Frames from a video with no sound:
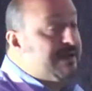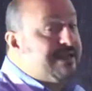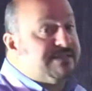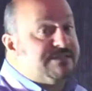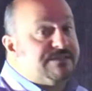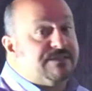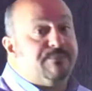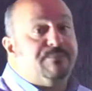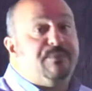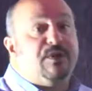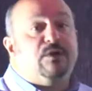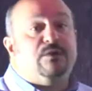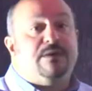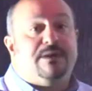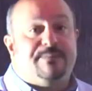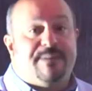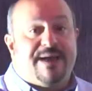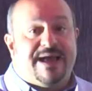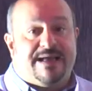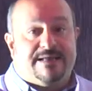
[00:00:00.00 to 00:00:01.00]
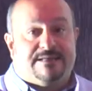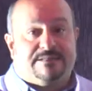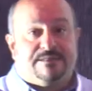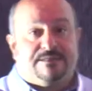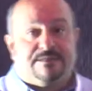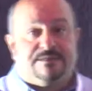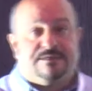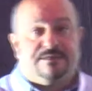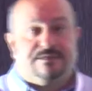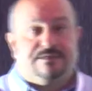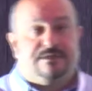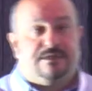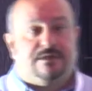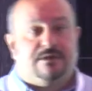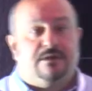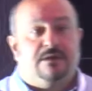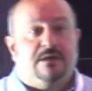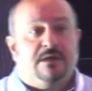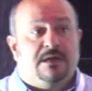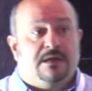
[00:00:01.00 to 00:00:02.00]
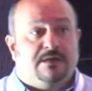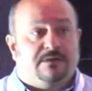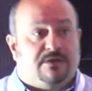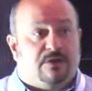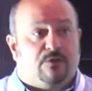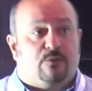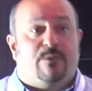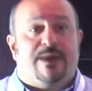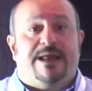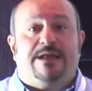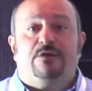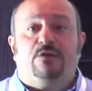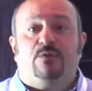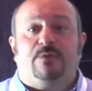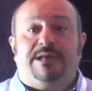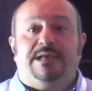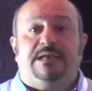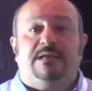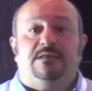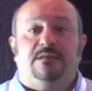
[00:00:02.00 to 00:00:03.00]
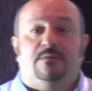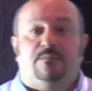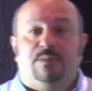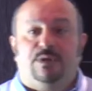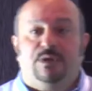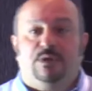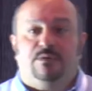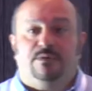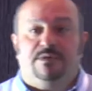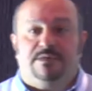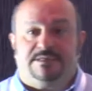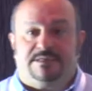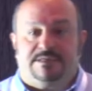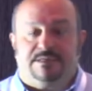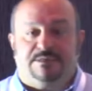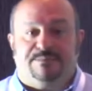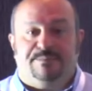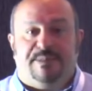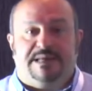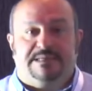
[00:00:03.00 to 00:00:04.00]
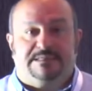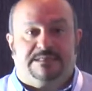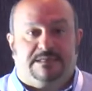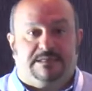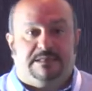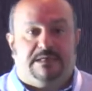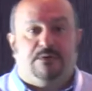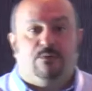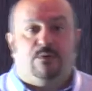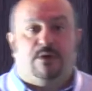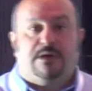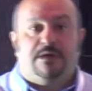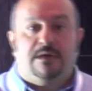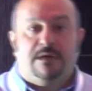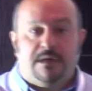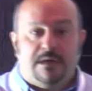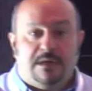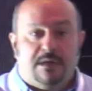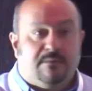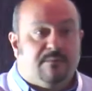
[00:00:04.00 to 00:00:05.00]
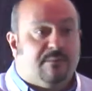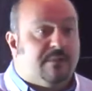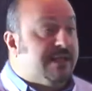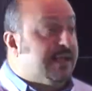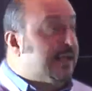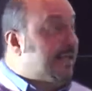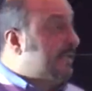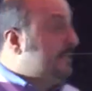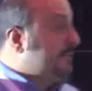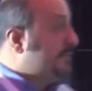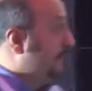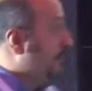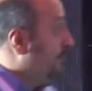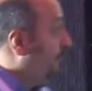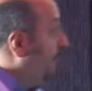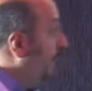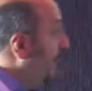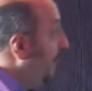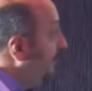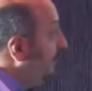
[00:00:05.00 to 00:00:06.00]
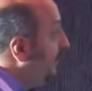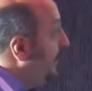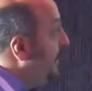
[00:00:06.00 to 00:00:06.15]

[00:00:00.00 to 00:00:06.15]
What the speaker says: as the beauty pass. This is the red, green, and the blue. This is basically what is the final